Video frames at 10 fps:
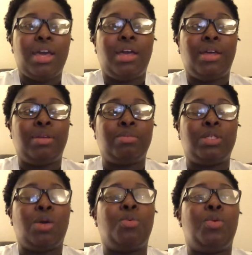Um,
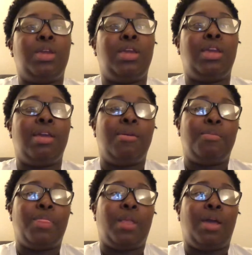so we
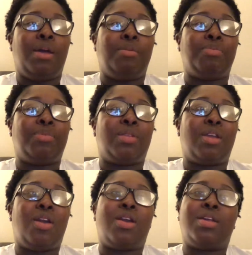um,
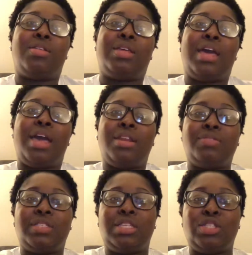are kind of
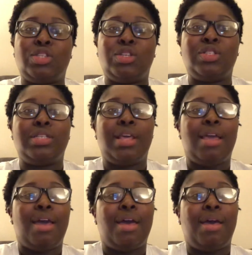sisters,
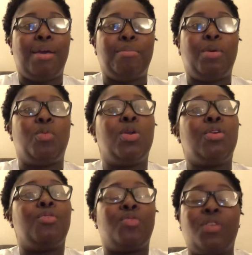uh, but
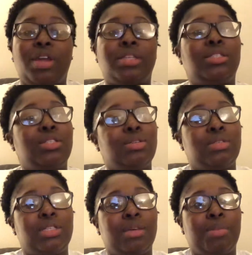we're friends to
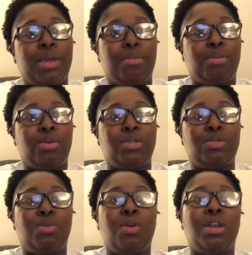Sigma Gamma Rho
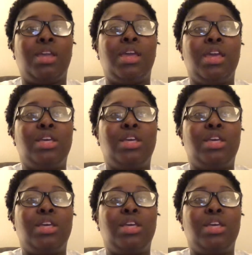sorority.